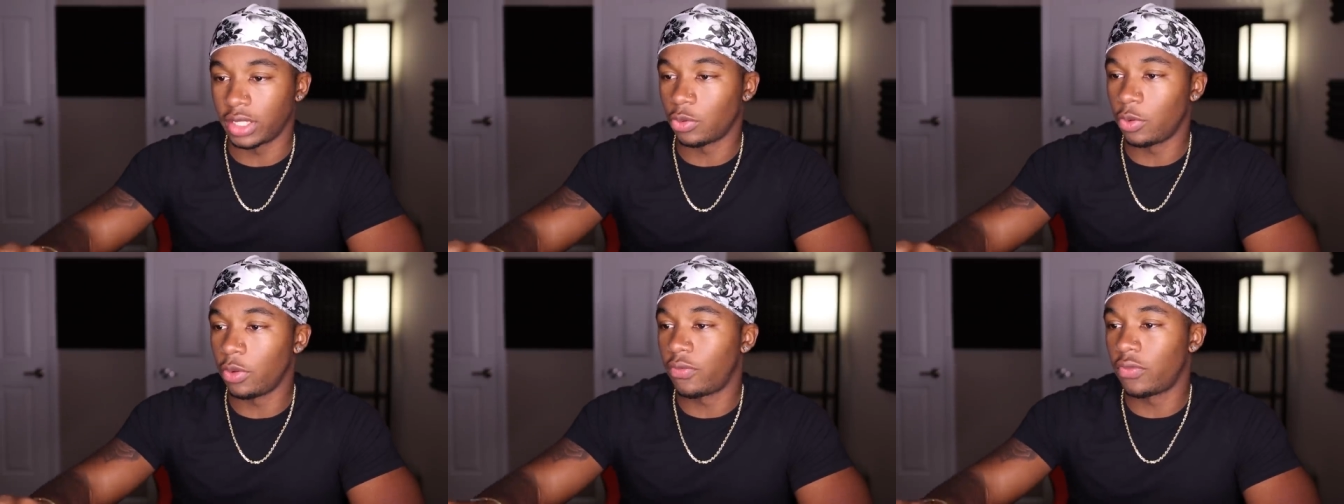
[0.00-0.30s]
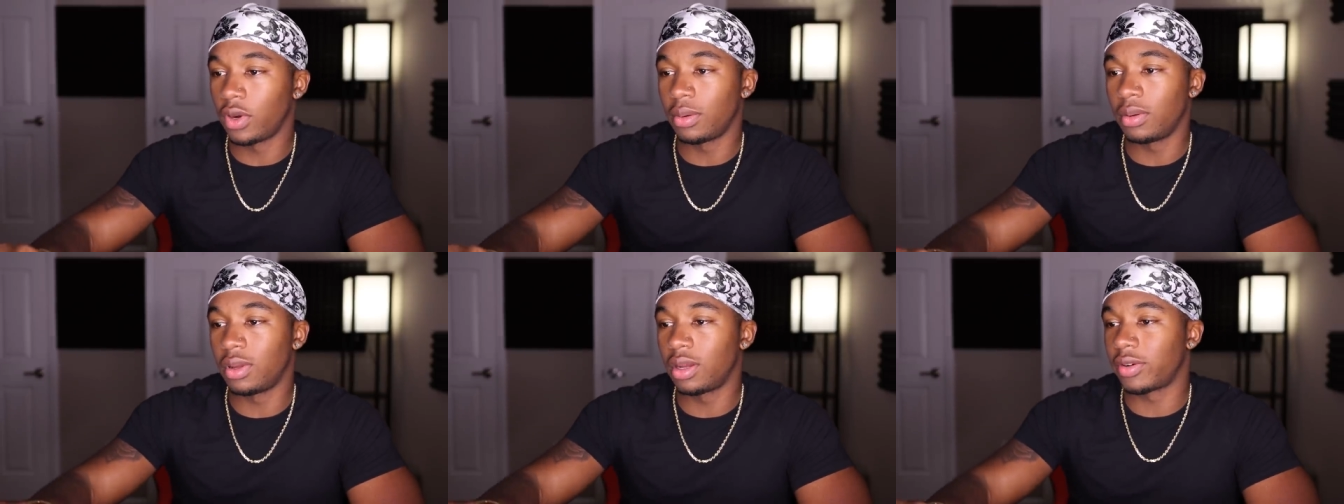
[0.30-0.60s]
So we
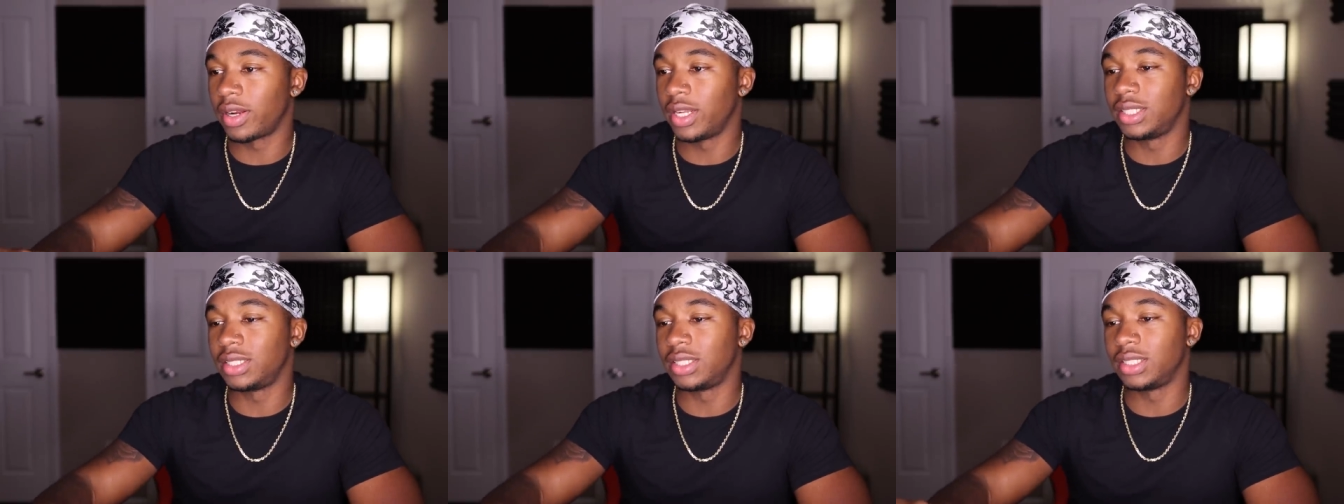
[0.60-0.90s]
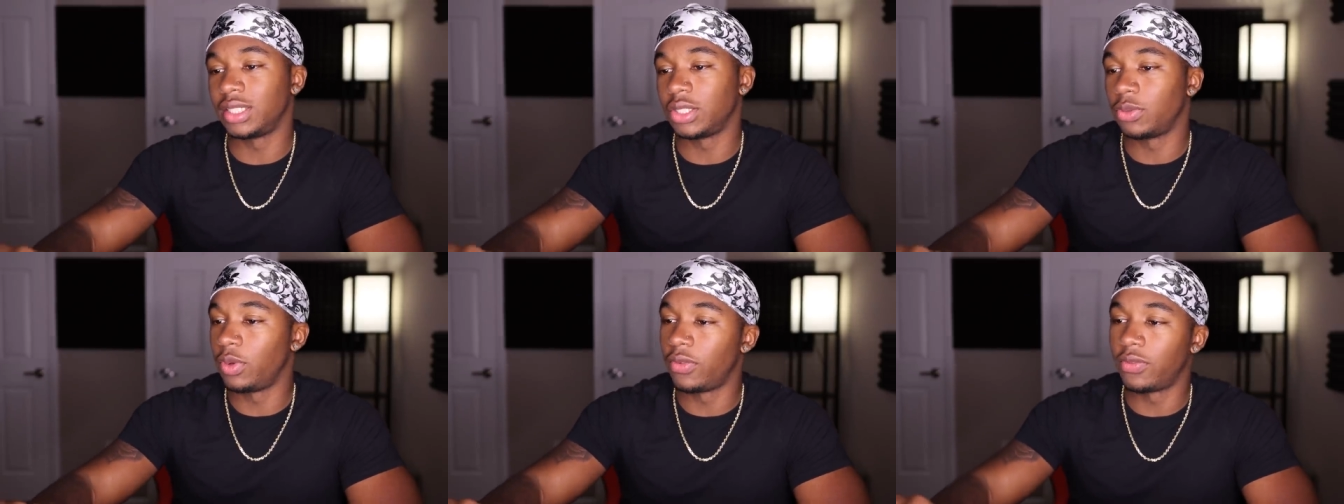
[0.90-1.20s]
finna hit
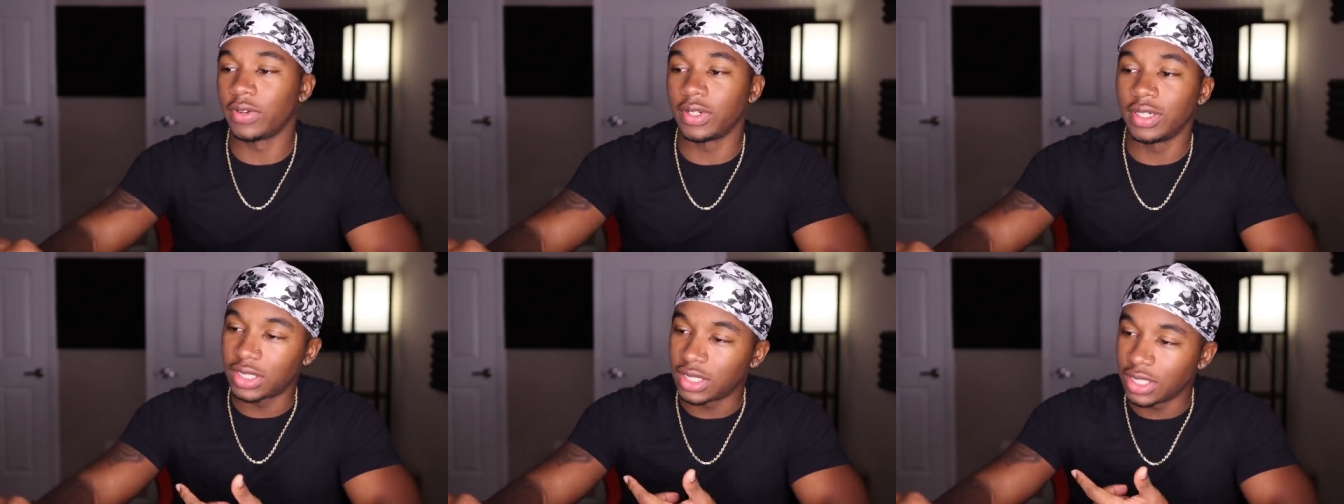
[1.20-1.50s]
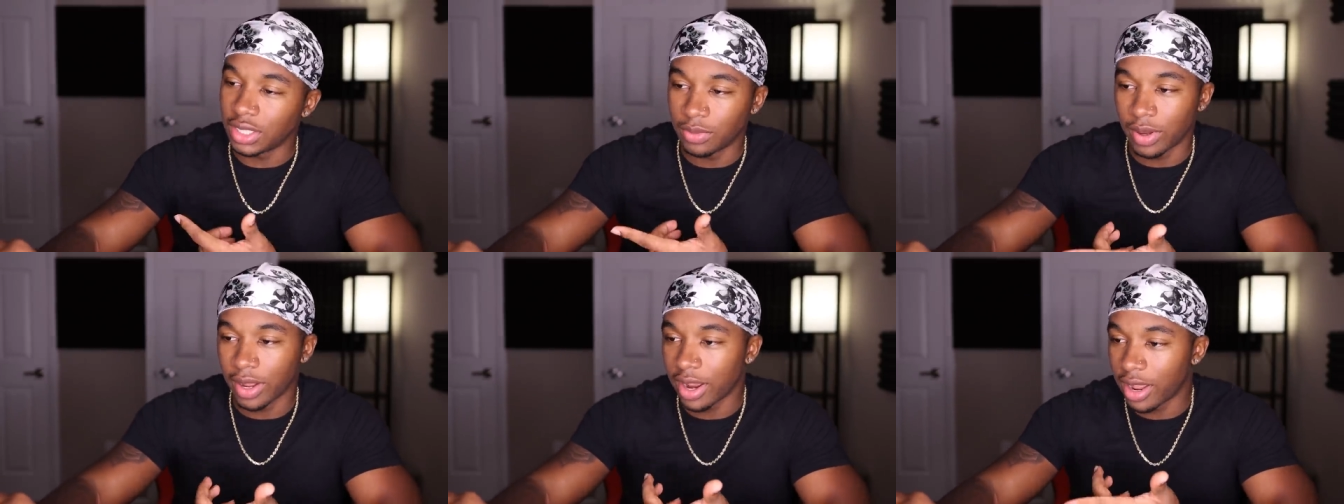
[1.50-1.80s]
racist and we finna
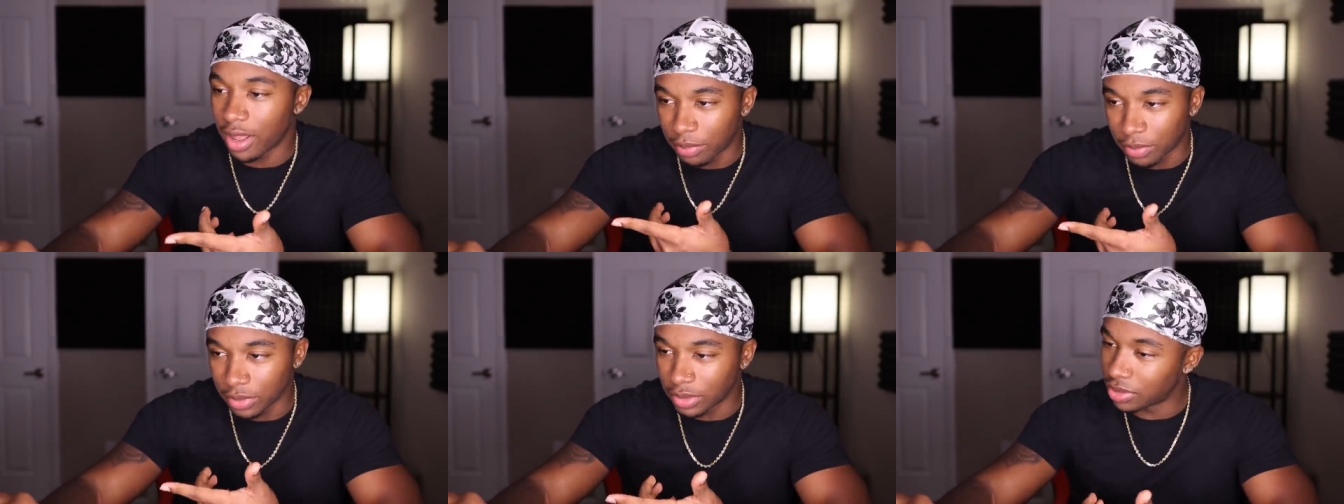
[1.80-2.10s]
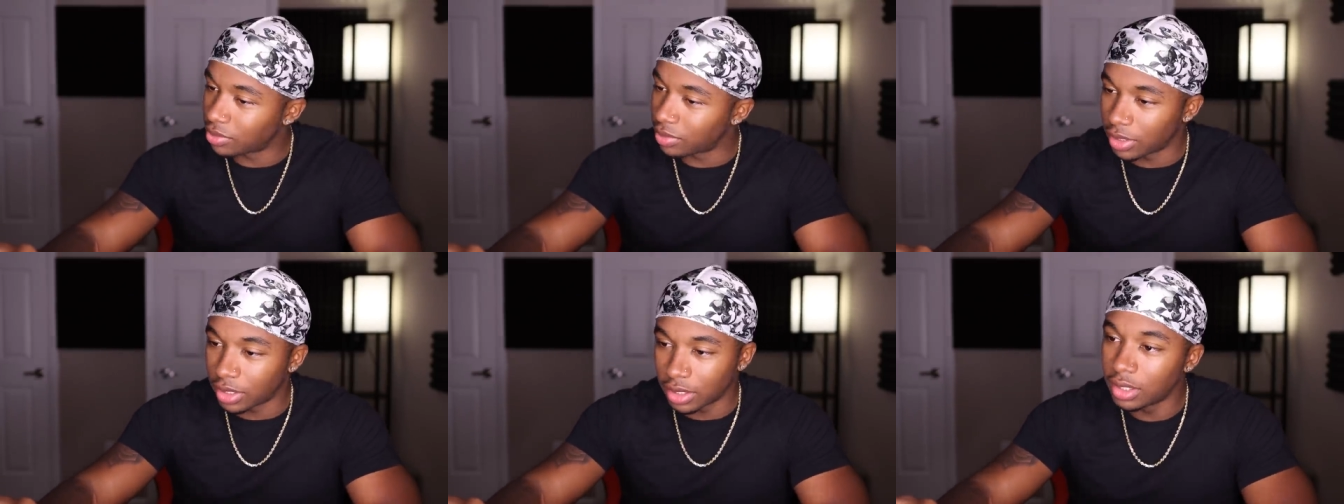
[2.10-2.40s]
see what
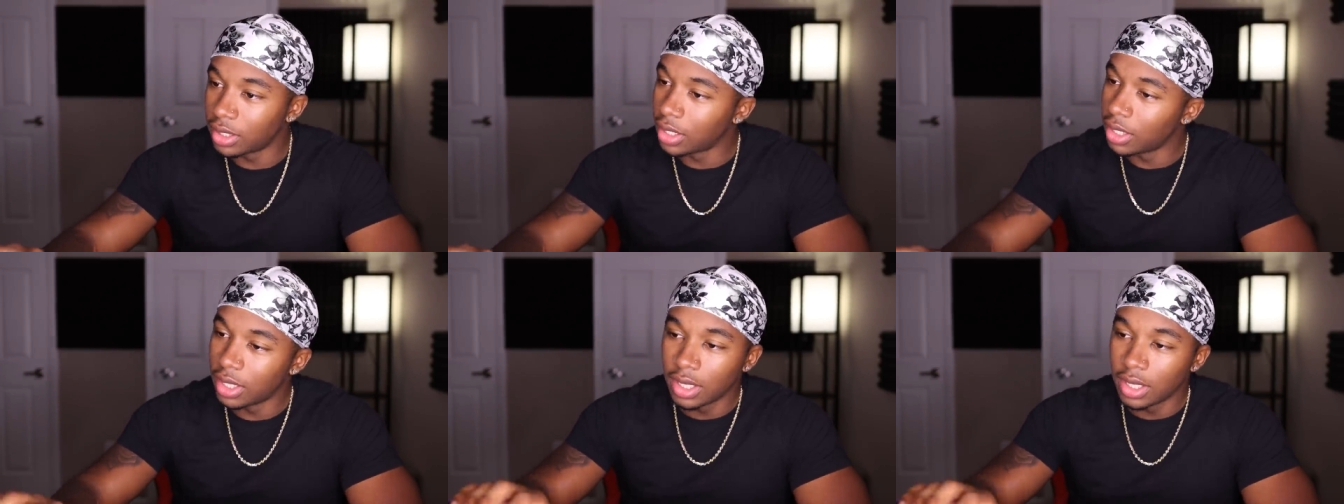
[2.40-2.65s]
happens, man.